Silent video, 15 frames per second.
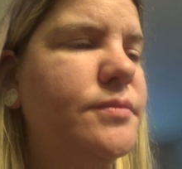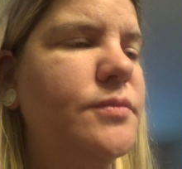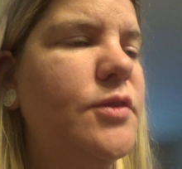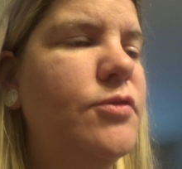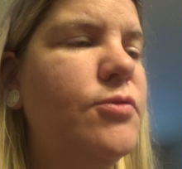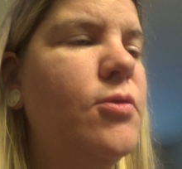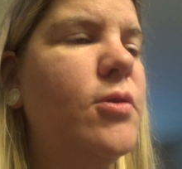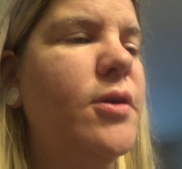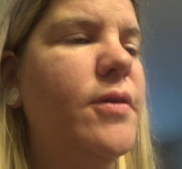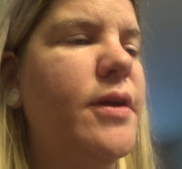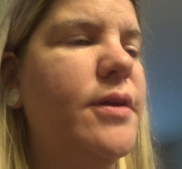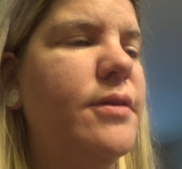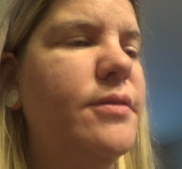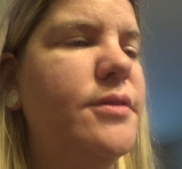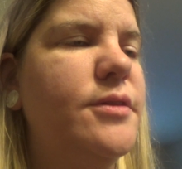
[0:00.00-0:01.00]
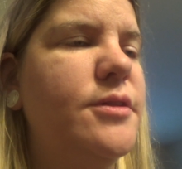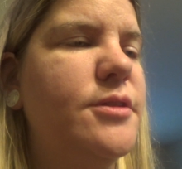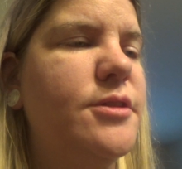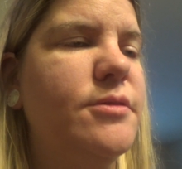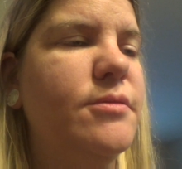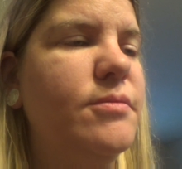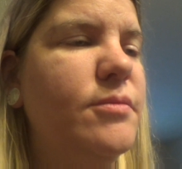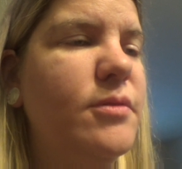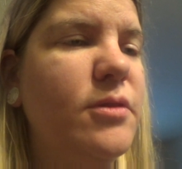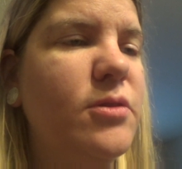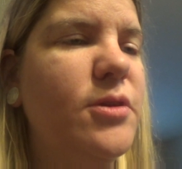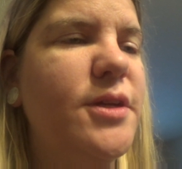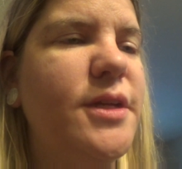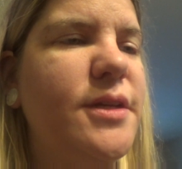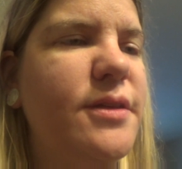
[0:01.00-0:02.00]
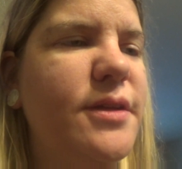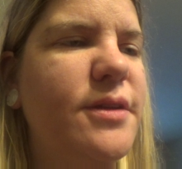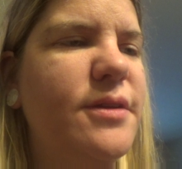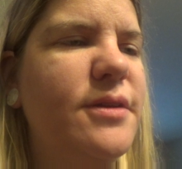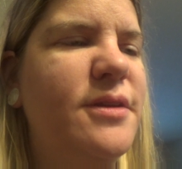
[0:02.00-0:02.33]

the foreground, just lurking there.